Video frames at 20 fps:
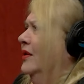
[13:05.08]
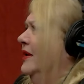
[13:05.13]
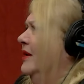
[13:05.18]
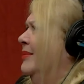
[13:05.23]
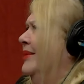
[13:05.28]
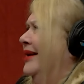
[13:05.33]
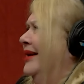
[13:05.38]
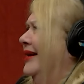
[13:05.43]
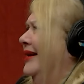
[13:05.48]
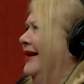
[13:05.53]

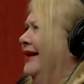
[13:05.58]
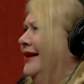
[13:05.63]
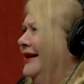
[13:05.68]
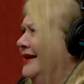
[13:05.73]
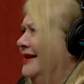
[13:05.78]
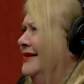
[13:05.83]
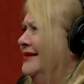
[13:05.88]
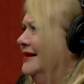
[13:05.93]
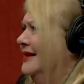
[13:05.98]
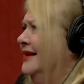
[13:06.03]
about
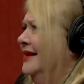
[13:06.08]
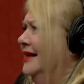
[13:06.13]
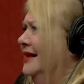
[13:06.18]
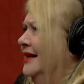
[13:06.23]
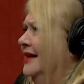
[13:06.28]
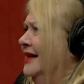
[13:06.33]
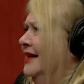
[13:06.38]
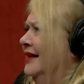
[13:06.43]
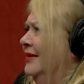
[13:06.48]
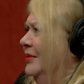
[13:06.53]
aliens,
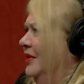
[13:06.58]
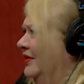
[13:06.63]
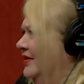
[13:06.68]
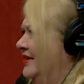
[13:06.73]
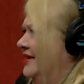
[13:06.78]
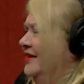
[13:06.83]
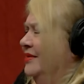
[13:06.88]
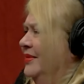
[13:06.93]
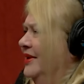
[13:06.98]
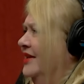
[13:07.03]

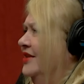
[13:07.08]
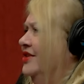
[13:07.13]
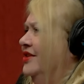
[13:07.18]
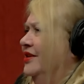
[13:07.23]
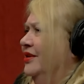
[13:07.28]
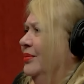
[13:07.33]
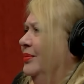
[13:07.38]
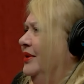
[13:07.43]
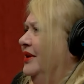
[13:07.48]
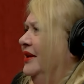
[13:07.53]

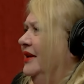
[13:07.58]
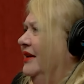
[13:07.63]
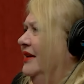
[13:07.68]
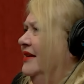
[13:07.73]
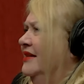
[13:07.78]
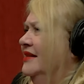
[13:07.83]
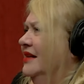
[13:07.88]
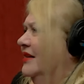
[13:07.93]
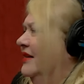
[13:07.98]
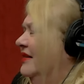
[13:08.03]
multidimensional
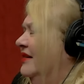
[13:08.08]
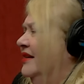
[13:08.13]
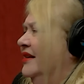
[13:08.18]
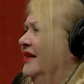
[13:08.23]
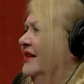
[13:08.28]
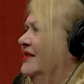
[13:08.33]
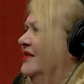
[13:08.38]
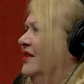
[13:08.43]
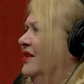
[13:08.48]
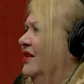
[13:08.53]
beings, other
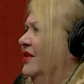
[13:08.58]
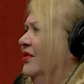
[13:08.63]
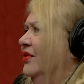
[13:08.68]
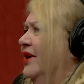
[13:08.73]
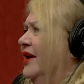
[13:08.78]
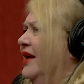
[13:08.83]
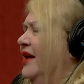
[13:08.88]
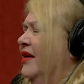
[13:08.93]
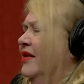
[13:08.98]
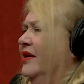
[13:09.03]
things all
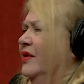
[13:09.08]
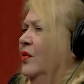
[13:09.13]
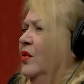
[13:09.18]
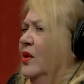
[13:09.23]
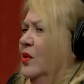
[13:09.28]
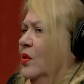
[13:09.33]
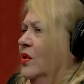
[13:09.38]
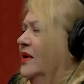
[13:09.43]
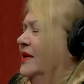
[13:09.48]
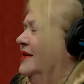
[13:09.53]
around, and
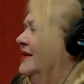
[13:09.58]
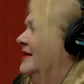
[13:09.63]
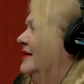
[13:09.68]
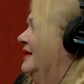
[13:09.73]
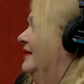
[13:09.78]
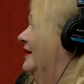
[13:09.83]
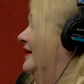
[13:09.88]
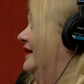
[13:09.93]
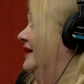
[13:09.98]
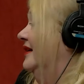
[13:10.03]
what was
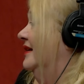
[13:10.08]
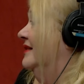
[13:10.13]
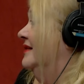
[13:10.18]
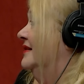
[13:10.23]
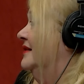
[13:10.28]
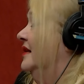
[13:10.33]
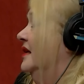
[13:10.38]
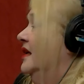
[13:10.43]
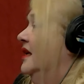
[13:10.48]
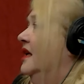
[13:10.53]
still
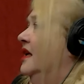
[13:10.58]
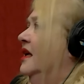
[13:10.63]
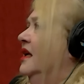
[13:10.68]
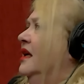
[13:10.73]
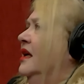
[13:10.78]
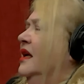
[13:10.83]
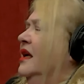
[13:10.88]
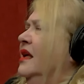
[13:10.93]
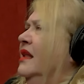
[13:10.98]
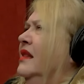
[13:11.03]
is.
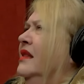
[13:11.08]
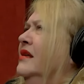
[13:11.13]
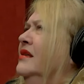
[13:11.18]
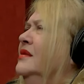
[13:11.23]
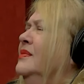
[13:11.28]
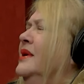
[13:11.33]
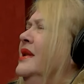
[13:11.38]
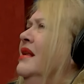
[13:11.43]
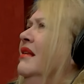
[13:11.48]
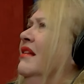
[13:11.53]

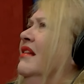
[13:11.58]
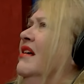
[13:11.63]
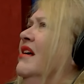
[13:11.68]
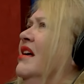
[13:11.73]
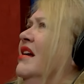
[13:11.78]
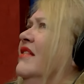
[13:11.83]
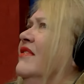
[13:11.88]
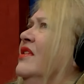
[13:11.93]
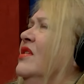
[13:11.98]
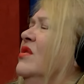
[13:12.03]
There's been a
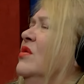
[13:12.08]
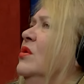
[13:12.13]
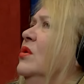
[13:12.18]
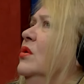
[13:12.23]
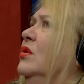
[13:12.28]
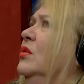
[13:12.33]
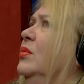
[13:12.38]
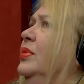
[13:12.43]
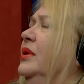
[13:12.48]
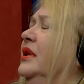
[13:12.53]
lot of
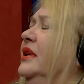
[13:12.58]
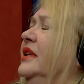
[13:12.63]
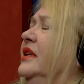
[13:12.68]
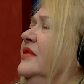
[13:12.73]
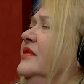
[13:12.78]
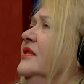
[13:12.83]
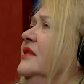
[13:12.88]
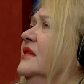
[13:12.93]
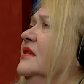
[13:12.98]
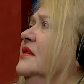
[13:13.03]
old
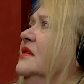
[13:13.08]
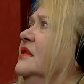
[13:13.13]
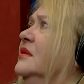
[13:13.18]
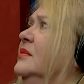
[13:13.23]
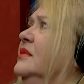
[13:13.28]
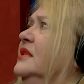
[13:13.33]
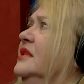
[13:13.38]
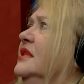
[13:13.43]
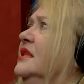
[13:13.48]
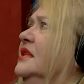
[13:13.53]
belief
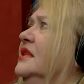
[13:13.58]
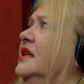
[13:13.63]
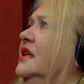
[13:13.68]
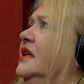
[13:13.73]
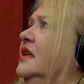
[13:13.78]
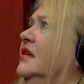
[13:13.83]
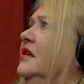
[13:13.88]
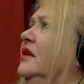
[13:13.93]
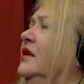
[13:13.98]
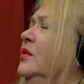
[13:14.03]
systems that
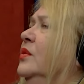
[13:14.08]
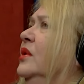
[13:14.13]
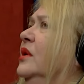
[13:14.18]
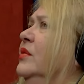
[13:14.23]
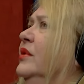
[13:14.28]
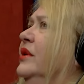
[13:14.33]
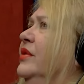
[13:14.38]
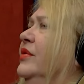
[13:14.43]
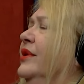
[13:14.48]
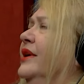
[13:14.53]
tell you
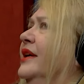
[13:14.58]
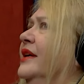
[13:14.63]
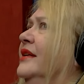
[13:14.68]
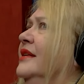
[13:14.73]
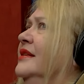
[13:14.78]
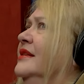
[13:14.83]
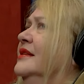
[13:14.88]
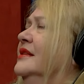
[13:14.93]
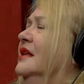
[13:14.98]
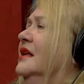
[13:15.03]
when we
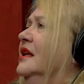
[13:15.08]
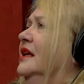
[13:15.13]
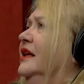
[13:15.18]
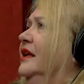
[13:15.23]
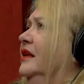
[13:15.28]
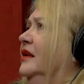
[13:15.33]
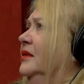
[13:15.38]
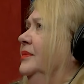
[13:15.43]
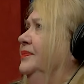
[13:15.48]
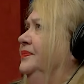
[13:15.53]

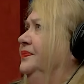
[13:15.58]
reconcile